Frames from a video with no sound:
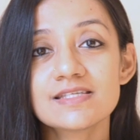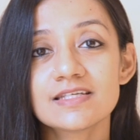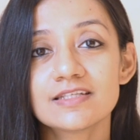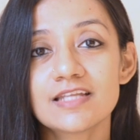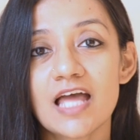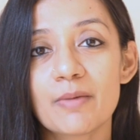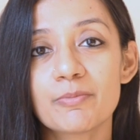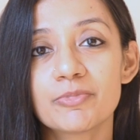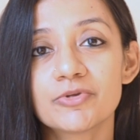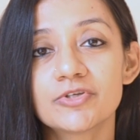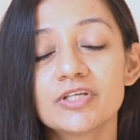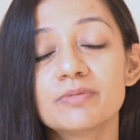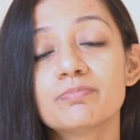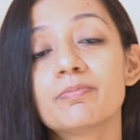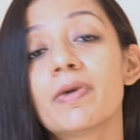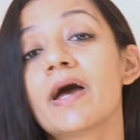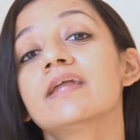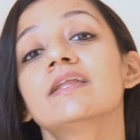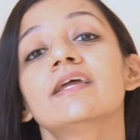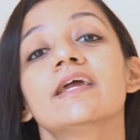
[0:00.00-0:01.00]
inhabited
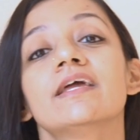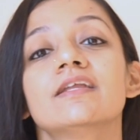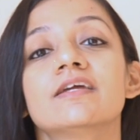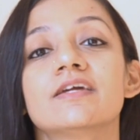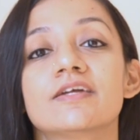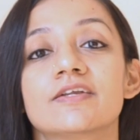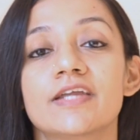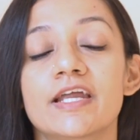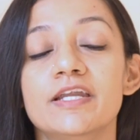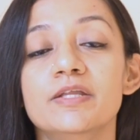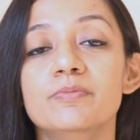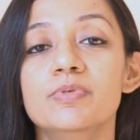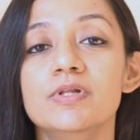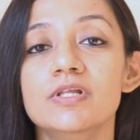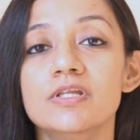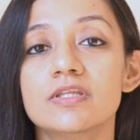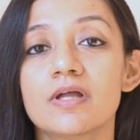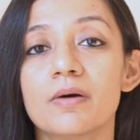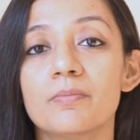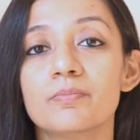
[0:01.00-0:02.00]
by an
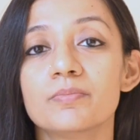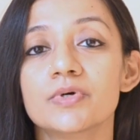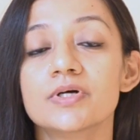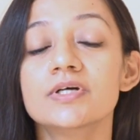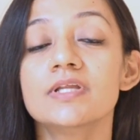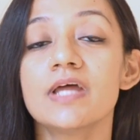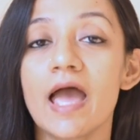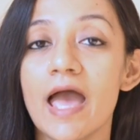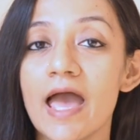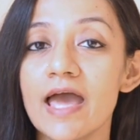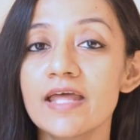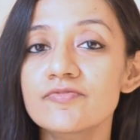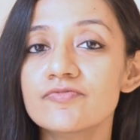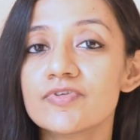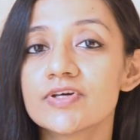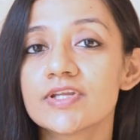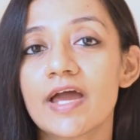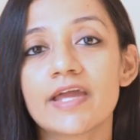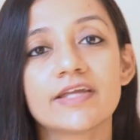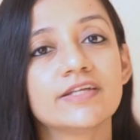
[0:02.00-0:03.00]
incredible number and
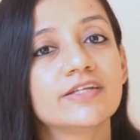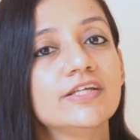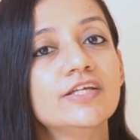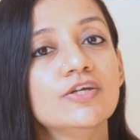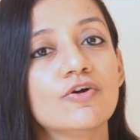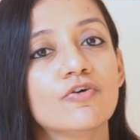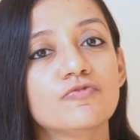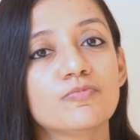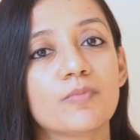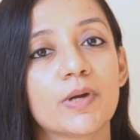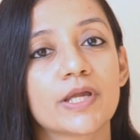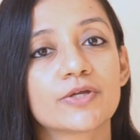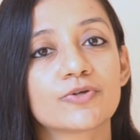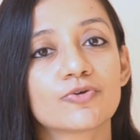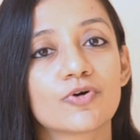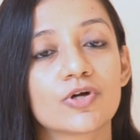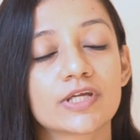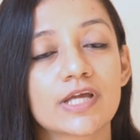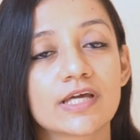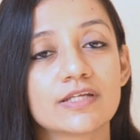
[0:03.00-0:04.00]
variety of
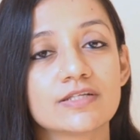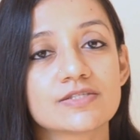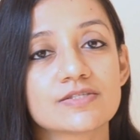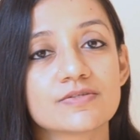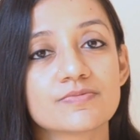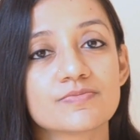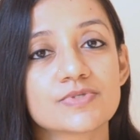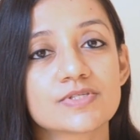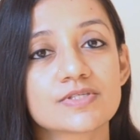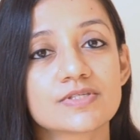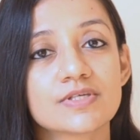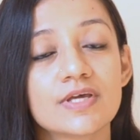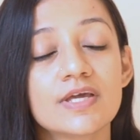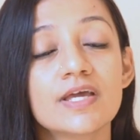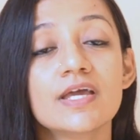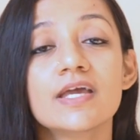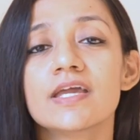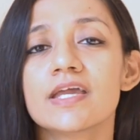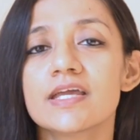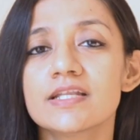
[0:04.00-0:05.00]
microorganisms.
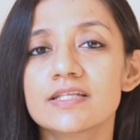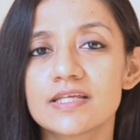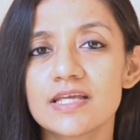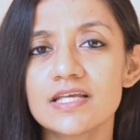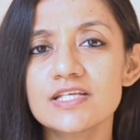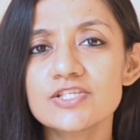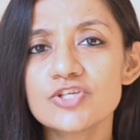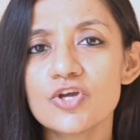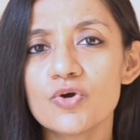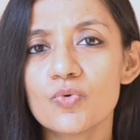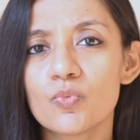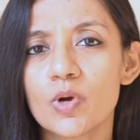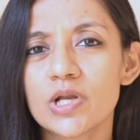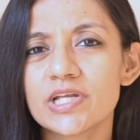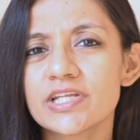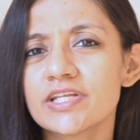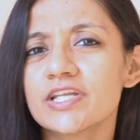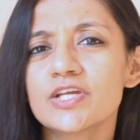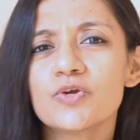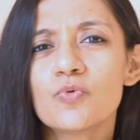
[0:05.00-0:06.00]
In case you're
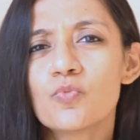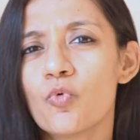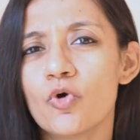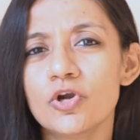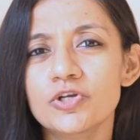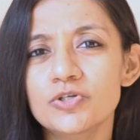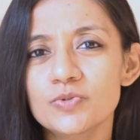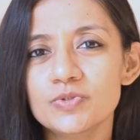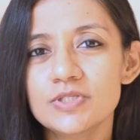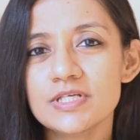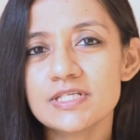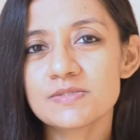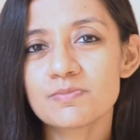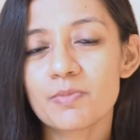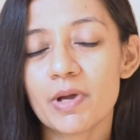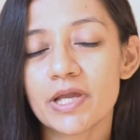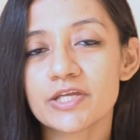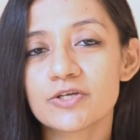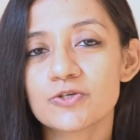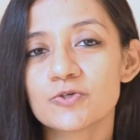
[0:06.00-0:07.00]
wondering what do these
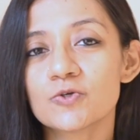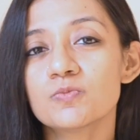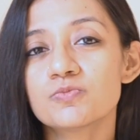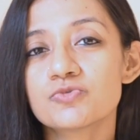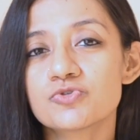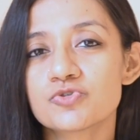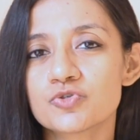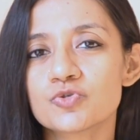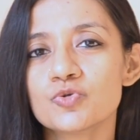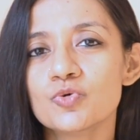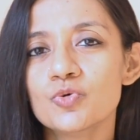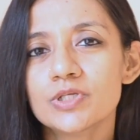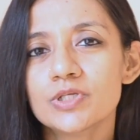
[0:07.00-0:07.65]
microbes do